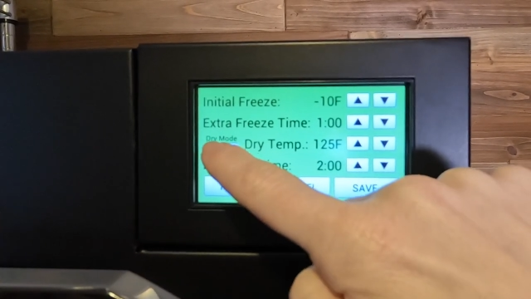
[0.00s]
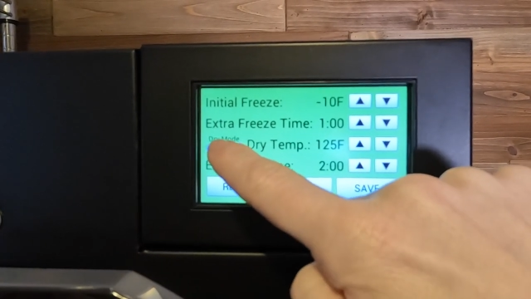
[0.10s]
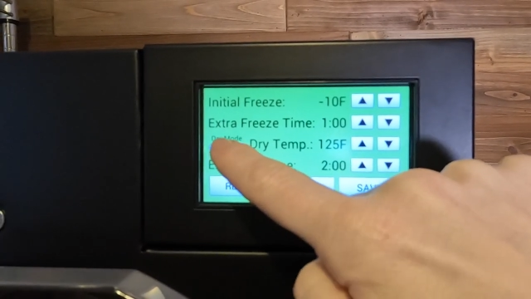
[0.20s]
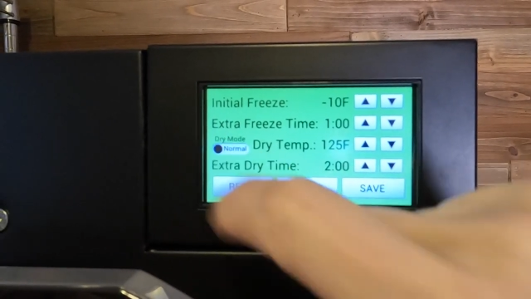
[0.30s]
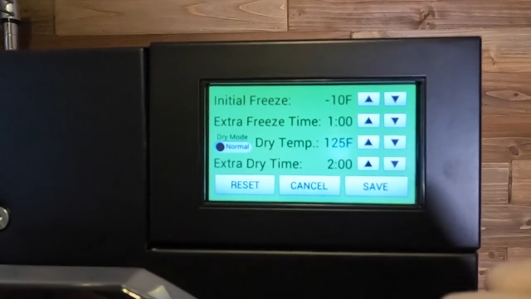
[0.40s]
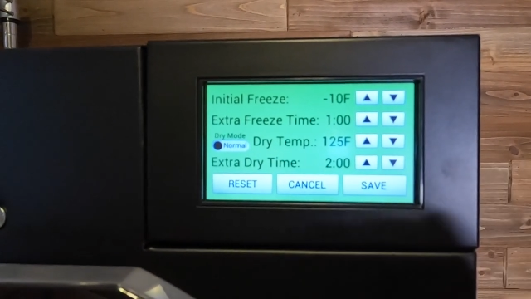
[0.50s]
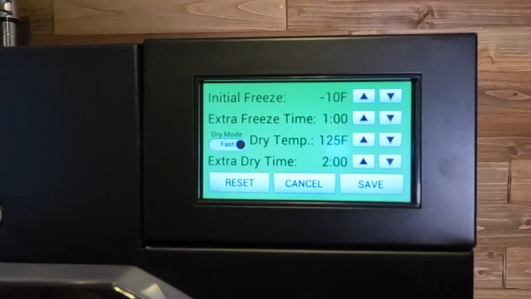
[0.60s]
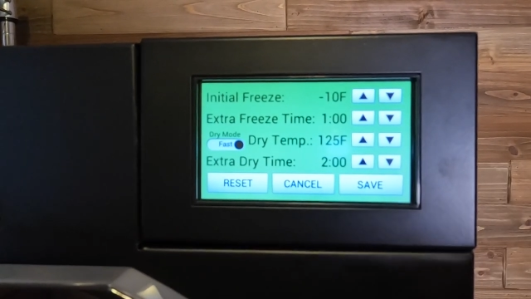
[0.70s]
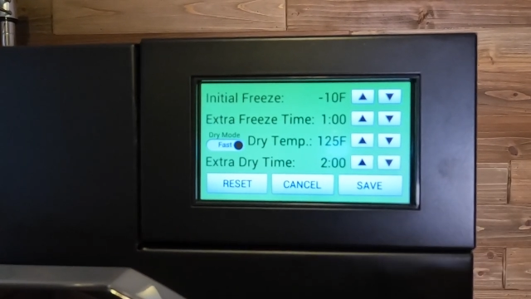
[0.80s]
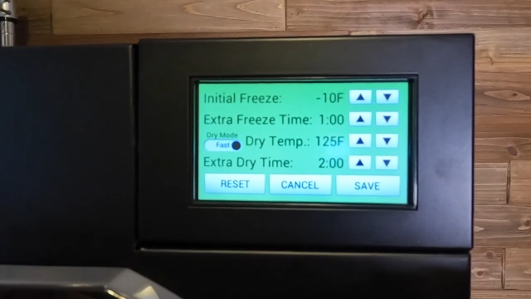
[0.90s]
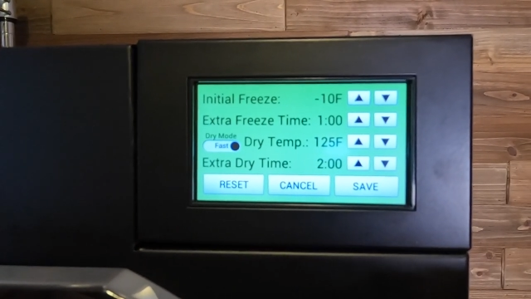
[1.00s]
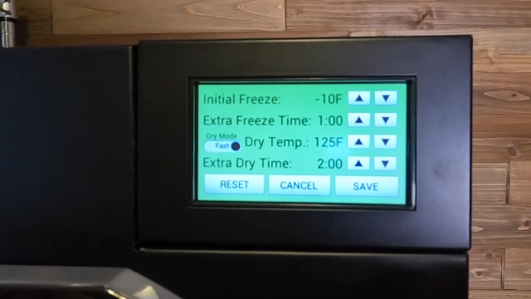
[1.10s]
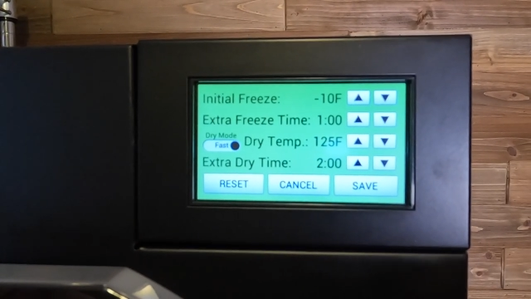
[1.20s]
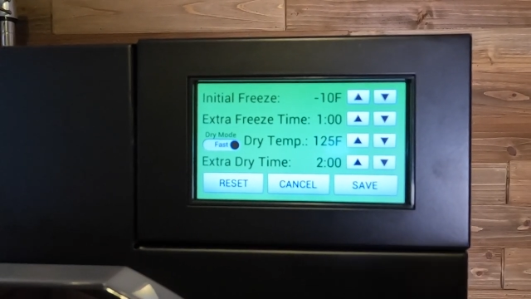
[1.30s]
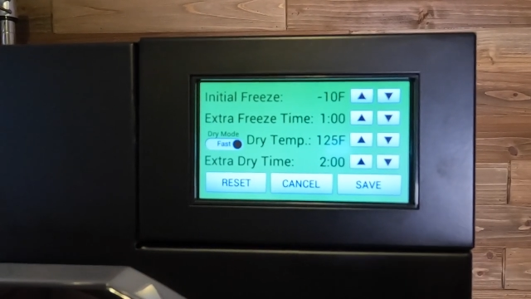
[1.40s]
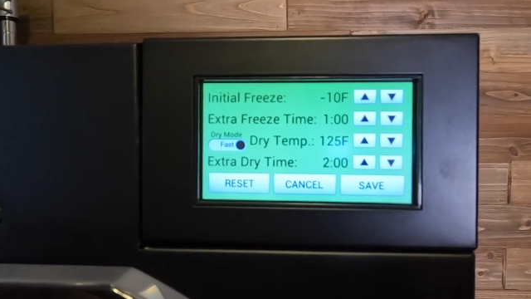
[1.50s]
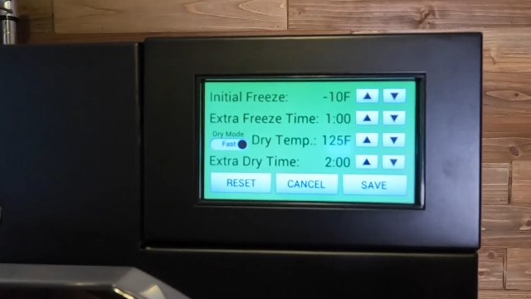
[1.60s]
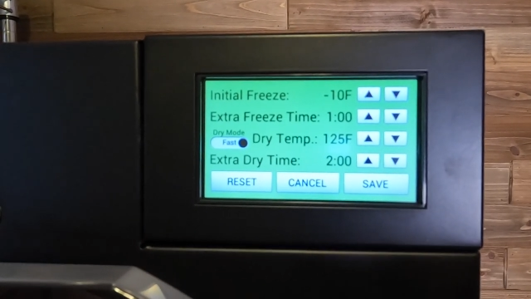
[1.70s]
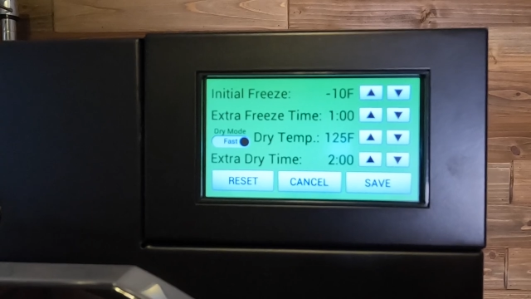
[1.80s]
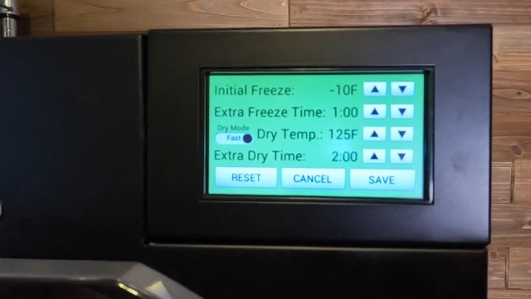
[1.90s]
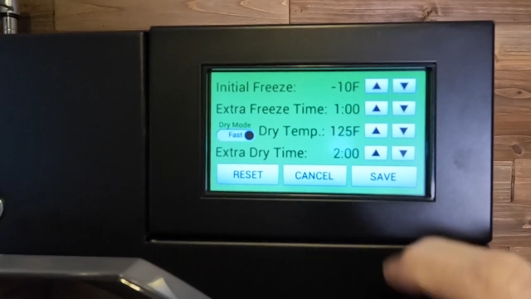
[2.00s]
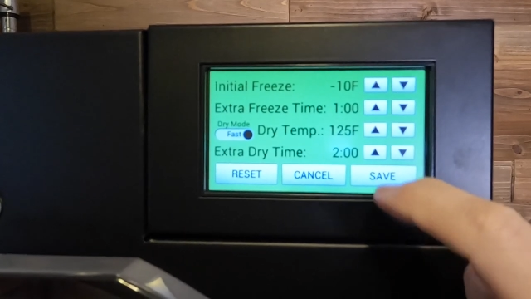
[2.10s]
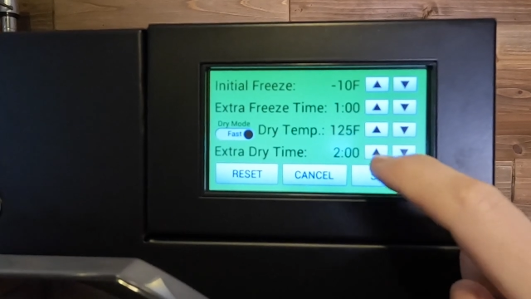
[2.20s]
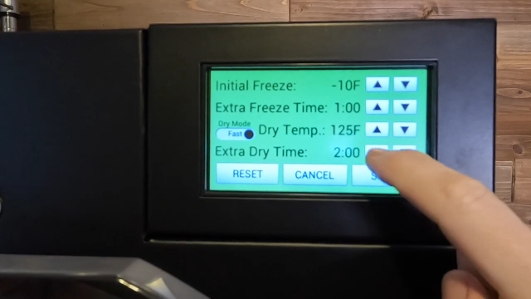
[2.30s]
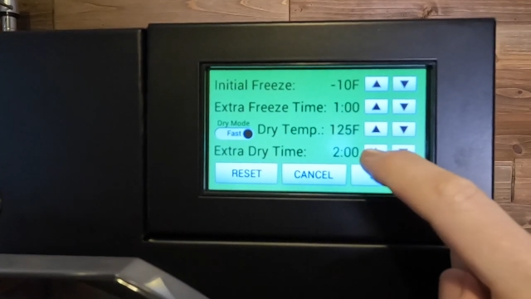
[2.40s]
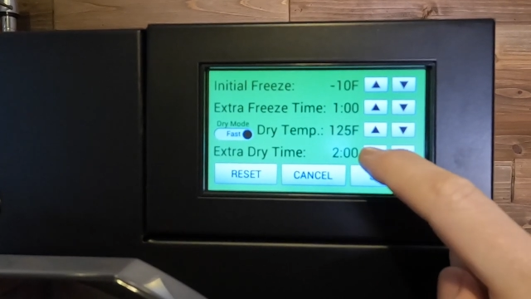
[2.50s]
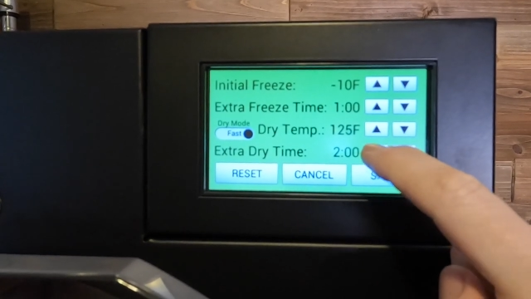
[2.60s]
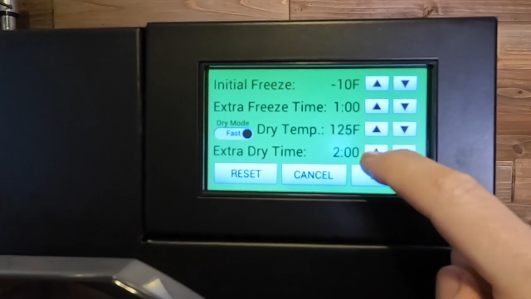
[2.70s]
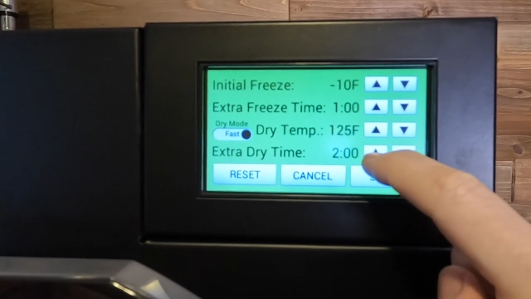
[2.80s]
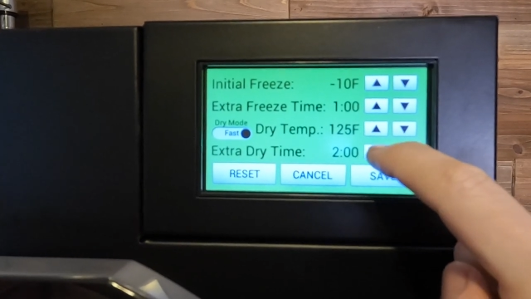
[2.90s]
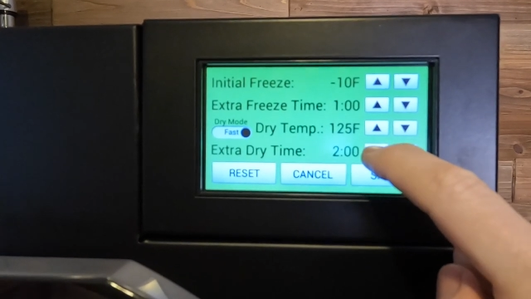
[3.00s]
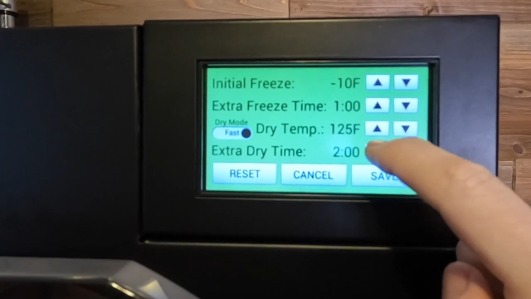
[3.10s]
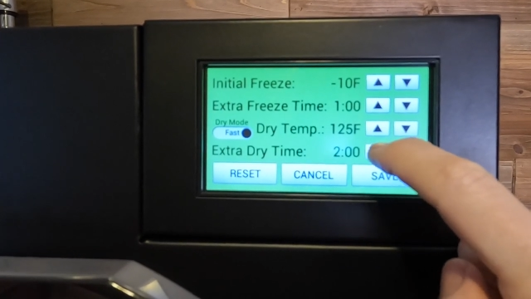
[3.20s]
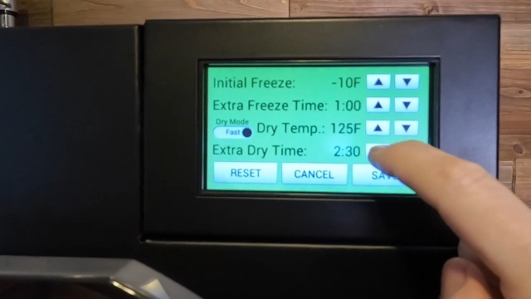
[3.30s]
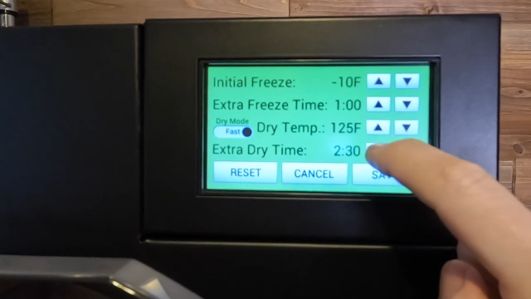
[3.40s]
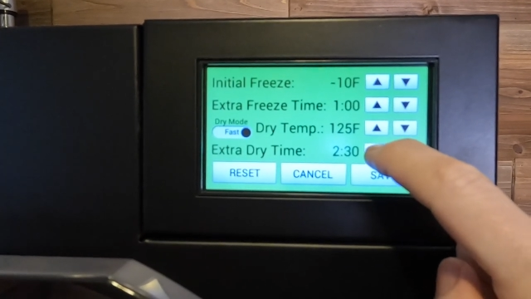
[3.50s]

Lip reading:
No face is visible, so there are no lips to read.